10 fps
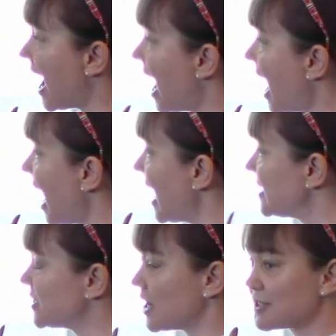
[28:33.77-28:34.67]

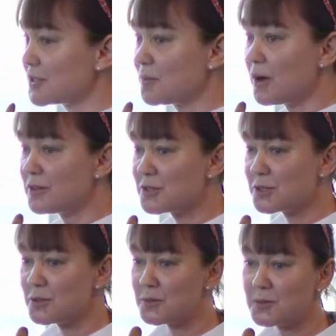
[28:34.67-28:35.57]
I just want
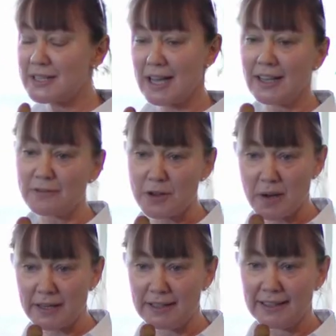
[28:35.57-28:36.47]
to tell
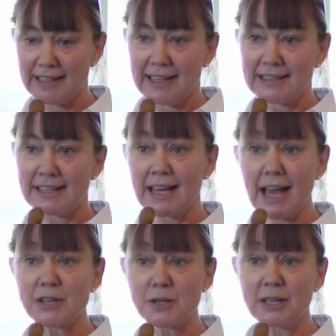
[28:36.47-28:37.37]
everybody that
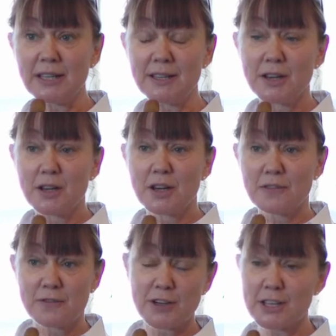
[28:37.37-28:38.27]
actually
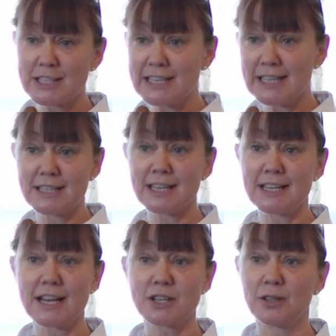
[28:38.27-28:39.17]
First
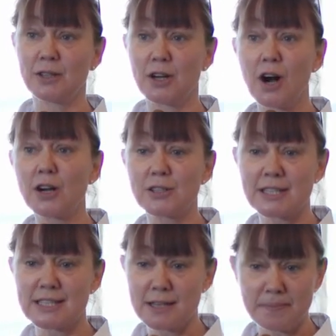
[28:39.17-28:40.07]
International
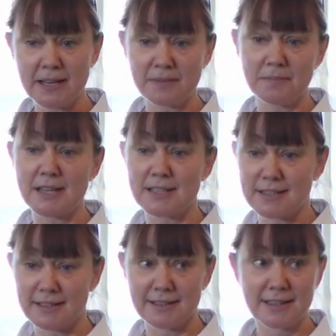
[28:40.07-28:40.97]
Congress, Tibetan
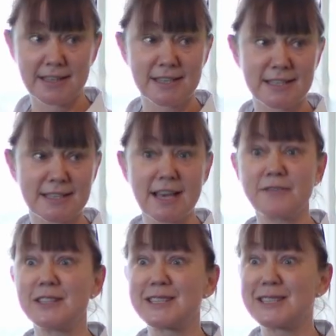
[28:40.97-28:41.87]
Medicine,
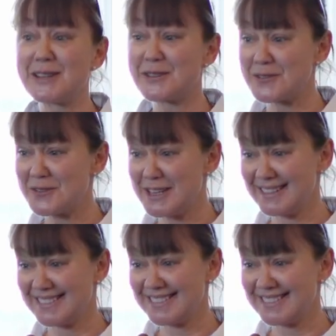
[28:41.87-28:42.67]
7th century.